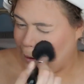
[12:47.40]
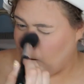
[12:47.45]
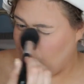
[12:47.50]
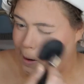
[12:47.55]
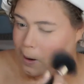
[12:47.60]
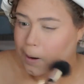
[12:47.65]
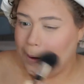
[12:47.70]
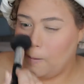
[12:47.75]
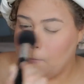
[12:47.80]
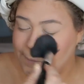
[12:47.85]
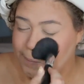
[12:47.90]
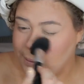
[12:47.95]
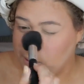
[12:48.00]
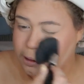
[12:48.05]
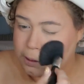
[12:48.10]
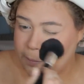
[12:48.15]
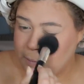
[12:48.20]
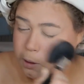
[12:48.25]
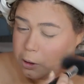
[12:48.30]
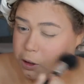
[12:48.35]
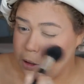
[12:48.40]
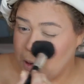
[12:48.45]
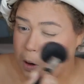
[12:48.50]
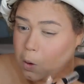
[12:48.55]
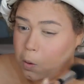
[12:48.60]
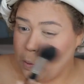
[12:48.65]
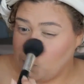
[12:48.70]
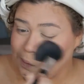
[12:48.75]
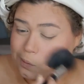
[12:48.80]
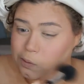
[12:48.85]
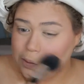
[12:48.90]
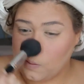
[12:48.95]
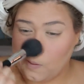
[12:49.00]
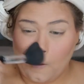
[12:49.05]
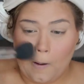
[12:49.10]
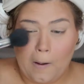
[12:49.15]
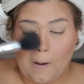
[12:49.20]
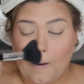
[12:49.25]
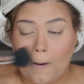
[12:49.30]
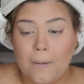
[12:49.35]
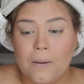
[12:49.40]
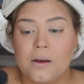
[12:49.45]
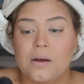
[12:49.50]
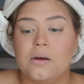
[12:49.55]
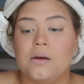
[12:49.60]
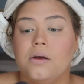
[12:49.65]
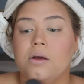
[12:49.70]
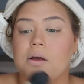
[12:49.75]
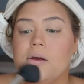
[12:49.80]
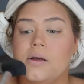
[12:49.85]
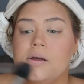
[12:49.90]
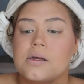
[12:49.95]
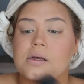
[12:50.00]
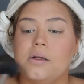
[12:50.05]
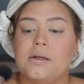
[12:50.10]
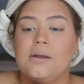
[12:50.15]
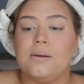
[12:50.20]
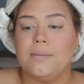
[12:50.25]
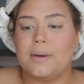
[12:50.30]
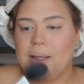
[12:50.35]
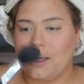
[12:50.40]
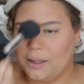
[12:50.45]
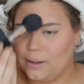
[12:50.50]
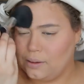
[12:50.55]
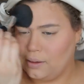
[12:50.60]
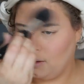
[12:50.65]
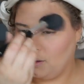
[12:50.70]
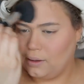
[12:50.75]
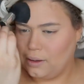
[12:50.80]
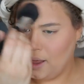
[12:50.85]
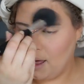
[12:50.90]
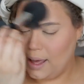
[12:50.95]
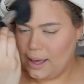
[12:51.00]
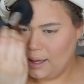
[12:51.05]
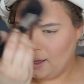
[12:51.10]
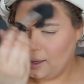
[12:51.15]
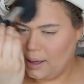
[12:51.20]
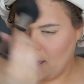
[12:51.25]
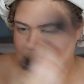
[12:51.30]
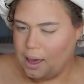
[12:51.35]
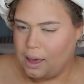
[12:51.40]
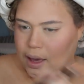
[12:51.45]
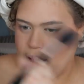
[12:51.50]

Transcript: And put some on your nose to make you look like